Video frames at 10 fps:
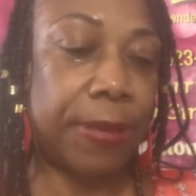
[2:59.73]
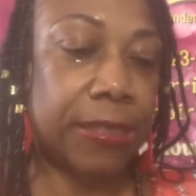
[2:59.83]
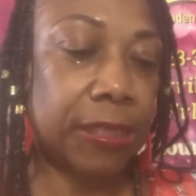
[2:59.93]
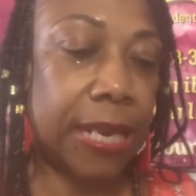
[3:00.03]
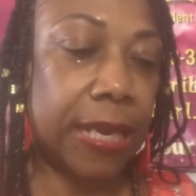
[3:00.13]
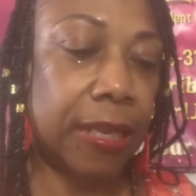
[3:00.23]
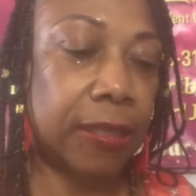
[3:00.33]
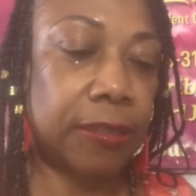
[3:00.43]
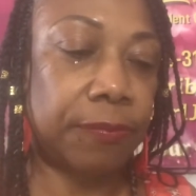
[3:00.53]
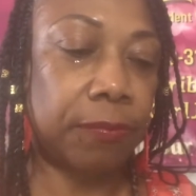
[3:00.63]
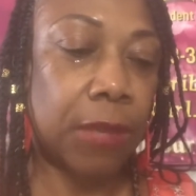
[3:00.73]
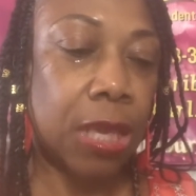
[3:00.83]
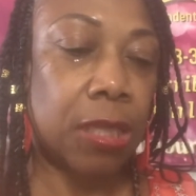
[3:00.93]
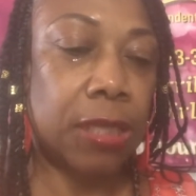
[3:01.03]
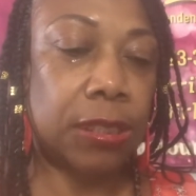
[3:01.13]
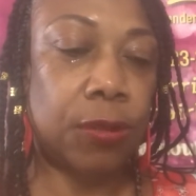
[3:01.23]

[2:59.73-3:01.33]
piece, ladies. This is